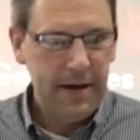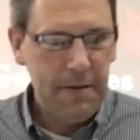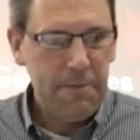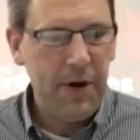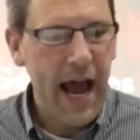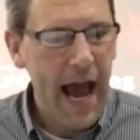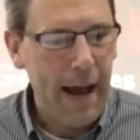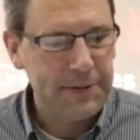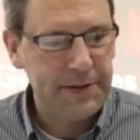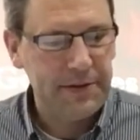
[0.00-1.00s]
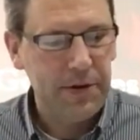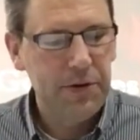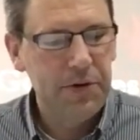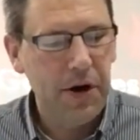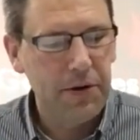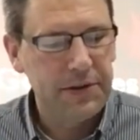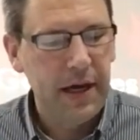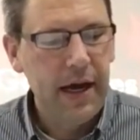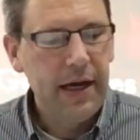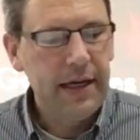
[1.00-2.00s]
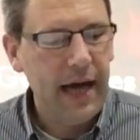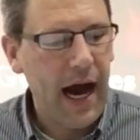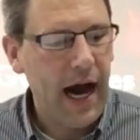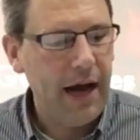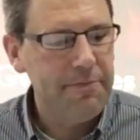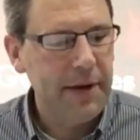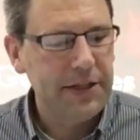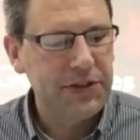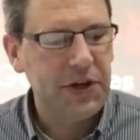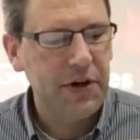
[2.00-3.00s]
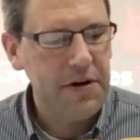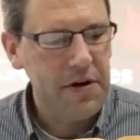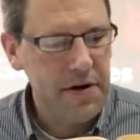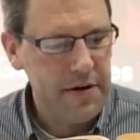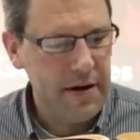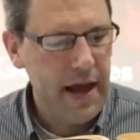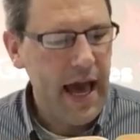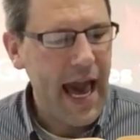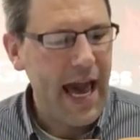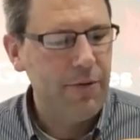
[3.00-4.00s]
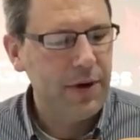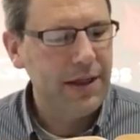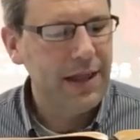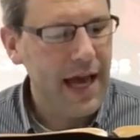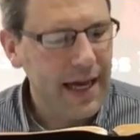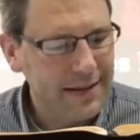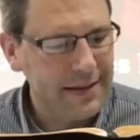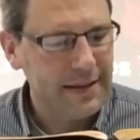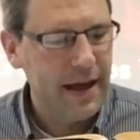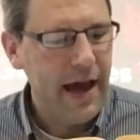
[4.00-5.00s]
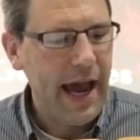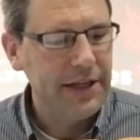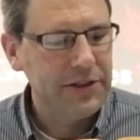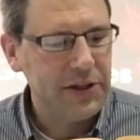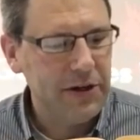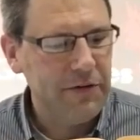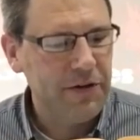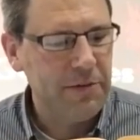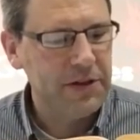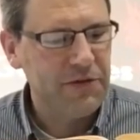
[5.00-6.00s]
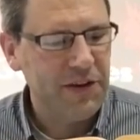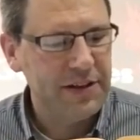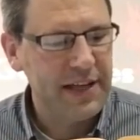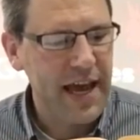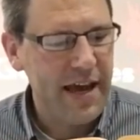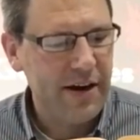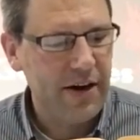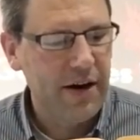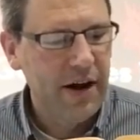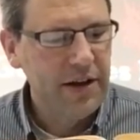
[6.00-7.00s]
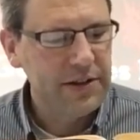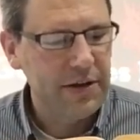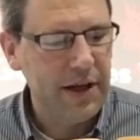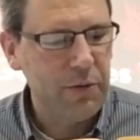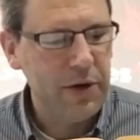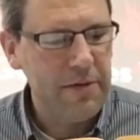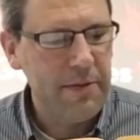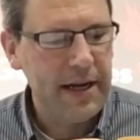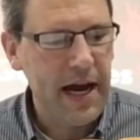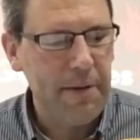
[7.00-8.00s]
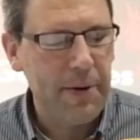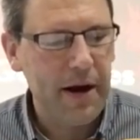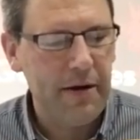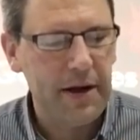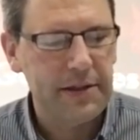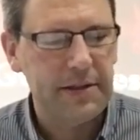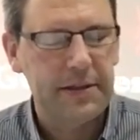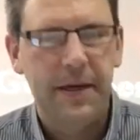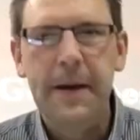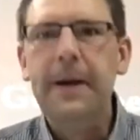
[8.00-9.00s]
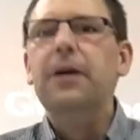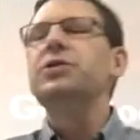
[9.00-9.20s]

perhaps, who knows? God may turn and relent and turn from his fierce anger so that we may not perish. So,